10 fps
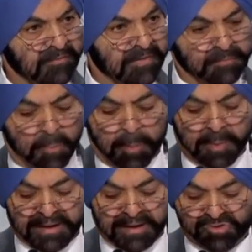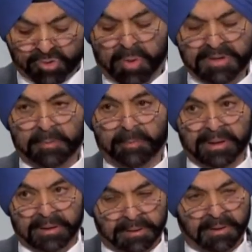We've mobilized $200
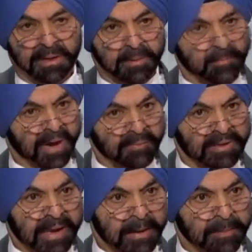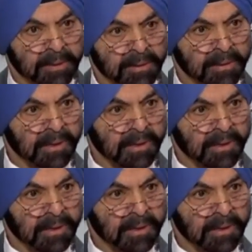billion in private capital.